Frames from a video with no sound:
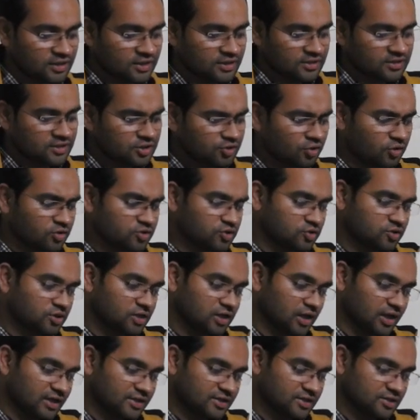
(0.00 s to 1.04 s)
See also the
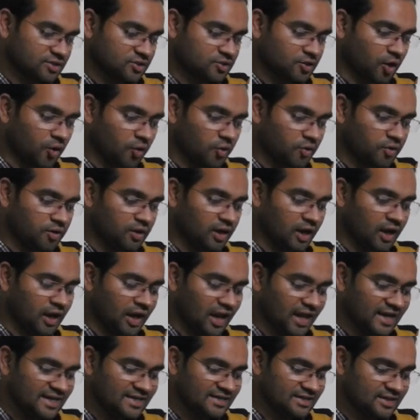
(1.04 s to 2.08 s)
collector's code
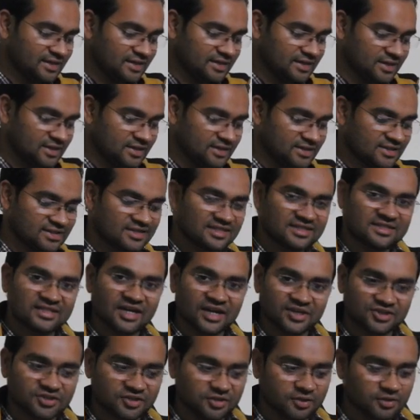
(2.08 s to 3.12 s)
later in this
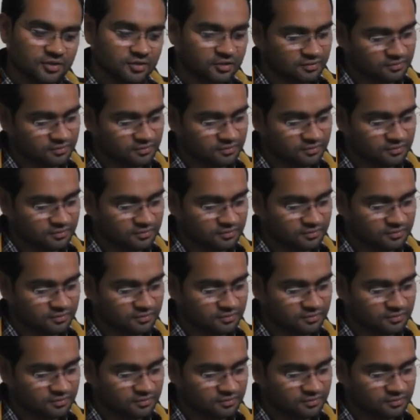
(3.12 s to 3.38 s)
section.